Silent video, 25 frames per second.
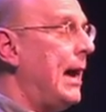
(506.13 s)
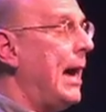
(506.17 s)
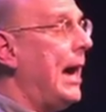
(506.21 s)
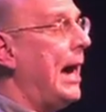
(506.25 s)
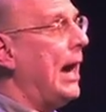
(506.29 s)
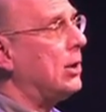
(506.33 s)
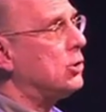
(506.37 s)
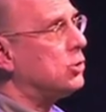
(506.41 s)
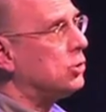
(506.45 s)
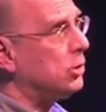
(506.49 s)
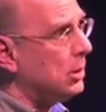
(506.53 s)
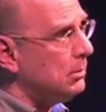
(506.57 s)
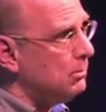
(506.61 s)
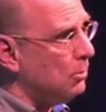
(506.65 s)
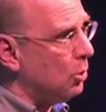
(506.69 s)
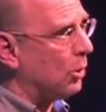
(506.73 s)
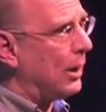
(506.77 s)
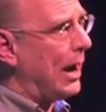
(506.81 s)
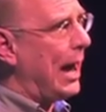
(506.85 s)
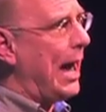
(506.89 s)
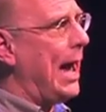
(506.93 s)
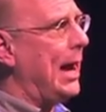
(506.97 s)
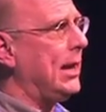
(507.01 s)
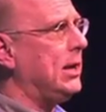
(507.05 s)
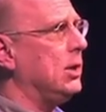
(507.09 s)
Actually,
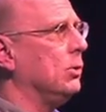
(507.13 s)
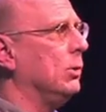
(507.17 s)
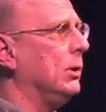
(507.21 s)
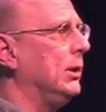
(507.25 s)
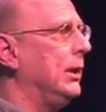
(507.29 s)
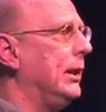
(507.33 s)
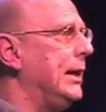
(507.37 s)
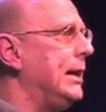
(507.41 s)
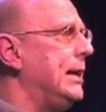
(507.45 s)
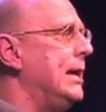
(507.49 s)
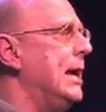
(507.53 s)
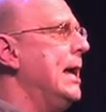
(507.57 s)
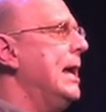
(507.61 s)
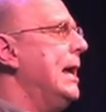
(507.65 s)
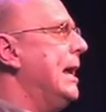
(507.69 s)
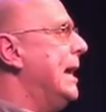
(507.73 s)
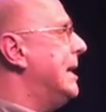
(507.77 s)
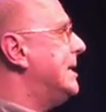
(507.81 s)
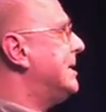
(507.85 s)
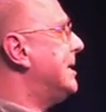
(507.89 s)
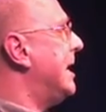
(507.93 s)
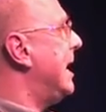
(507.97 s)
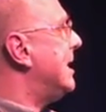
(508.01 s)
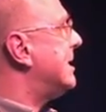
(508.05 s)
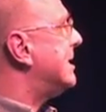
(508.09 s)
more accurately,
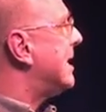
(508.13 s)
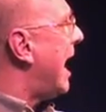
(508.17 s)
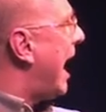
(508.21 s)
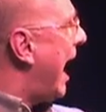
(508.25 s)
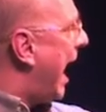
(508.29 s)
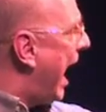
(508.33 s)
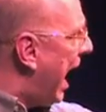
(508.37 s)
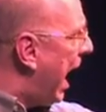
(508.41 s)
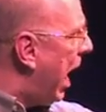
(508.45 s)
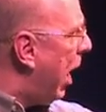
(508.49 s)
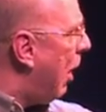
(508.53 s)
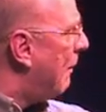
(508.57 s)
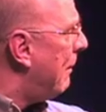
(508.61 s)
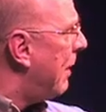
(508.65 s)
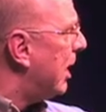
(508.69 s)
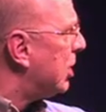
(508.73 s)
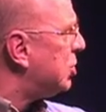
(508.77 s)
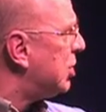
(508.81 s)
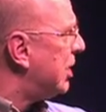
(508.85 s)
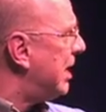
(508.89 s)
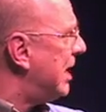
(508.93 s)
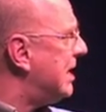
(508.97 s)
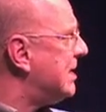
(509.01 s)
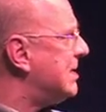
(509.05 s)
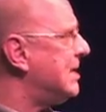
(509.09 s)
it takes a how
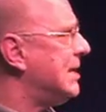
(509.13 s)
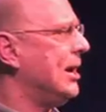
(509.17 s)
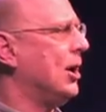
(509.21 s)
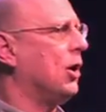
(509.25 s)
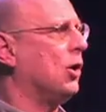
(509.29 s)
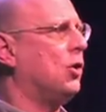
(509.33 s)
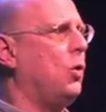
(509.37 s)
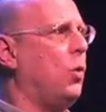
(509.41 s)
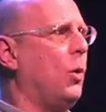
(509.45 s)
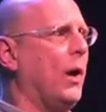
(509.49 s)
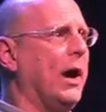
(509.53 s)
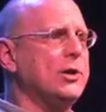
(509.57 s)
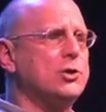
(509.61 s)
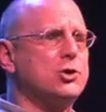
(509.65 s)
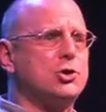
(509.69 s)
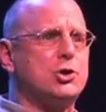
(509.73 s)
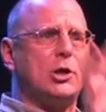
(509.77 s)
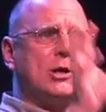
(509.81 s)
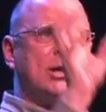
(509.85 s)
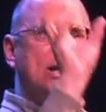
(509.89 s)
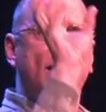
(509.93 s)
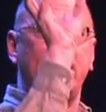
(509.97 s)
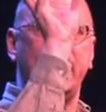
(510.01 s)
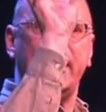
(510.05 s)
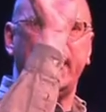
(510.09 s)
much is there
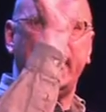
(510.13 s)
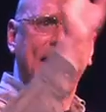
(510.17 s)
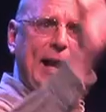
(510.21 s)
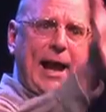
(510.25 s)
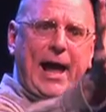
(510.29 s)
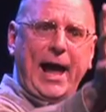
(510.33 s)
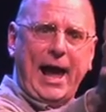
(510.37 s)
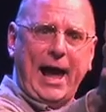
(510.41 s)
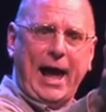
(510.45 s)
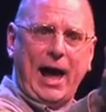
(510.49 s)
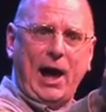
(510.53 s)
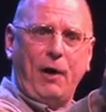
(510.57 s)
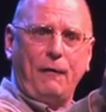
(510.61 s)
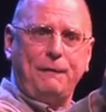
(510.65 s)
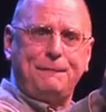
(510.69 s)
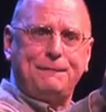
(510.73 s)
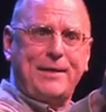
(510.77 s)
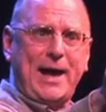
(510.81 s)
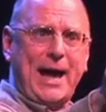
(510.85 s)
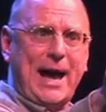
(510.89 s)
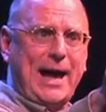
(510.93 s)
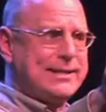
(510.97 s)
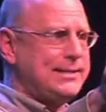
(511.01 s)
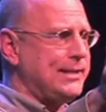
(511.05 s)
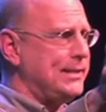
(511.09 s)
question and a how
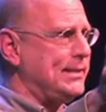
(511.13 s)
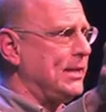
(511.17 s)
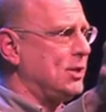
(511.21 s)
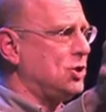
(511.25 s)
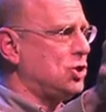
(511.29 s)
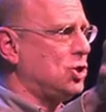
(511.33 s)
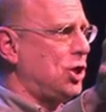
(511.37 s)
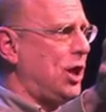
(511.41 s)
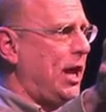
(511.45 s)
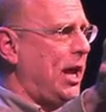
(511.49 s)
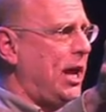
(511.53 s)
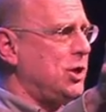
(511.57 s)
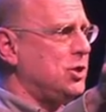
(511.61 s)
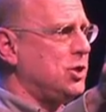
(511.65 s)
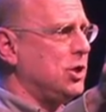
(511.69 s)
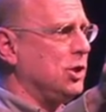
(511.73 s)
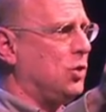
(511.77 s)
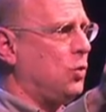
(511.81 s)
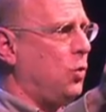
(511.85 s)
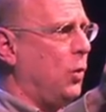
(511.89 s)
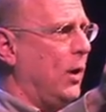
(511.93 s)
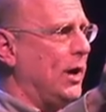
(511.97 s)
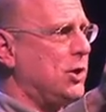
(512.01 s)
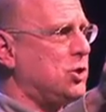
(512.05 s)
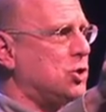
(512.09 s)
fast is it
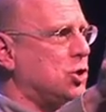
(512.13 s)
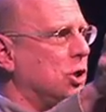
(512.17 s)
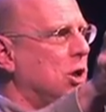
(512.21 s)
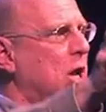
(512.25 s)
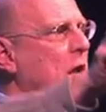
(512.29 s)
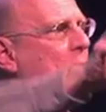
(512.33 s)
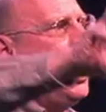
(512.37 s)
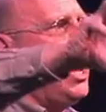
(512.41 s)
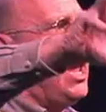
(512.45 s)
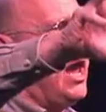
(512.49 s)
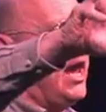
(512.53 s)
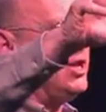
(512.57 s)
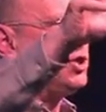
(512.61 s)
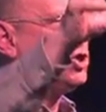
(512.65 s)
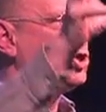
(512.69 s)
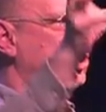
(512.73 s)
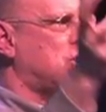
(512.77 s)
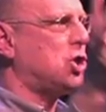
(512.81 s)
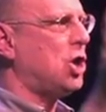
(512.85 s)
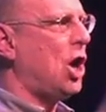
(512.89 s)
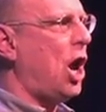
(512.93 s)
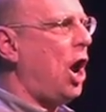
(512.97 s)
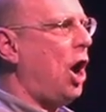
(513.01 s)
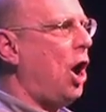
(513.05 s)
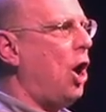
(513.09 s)
changing question and
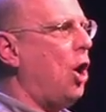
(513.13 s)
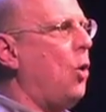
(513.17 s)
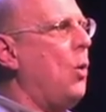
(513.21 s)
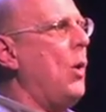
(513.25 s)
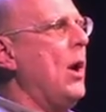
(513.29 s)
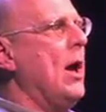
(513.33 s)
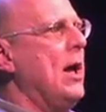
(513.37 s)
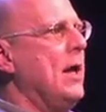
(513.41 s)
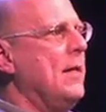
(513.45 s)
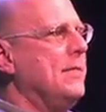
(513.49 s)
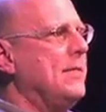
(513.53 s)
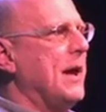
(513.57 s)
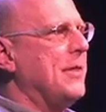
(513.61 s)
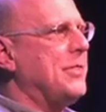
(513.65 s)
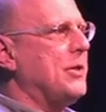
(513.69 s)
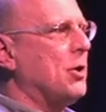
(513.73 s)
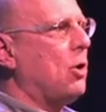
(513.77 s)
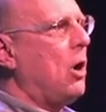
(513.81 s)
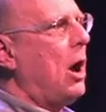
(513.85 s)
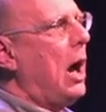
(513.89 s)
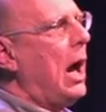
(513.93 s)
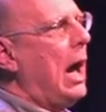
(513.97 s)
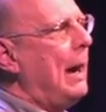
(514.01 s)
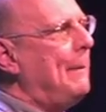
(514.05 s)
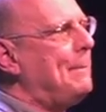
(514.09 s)
show that
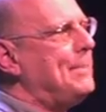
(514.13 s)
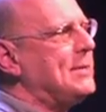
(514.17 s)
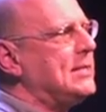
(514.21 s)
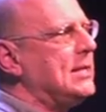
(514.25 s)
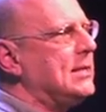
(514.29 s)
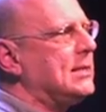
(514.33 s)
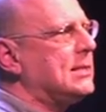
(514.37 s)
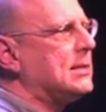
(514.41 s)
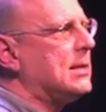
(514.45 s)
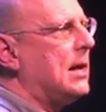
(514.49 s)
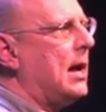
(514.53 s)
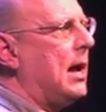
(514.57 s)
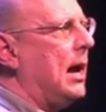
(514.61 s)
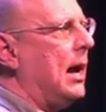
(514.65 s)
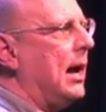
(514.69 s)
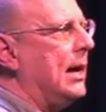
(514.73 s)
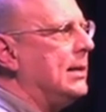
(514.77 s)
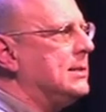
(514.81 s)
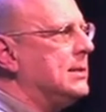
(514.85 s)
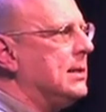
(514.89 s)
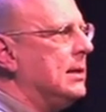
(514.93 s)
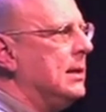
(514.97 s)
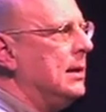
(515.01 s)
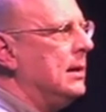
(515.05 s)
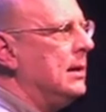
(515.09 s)
they're opposite
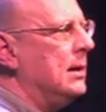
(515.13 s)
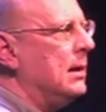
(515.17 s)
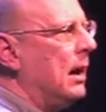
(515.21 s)
sides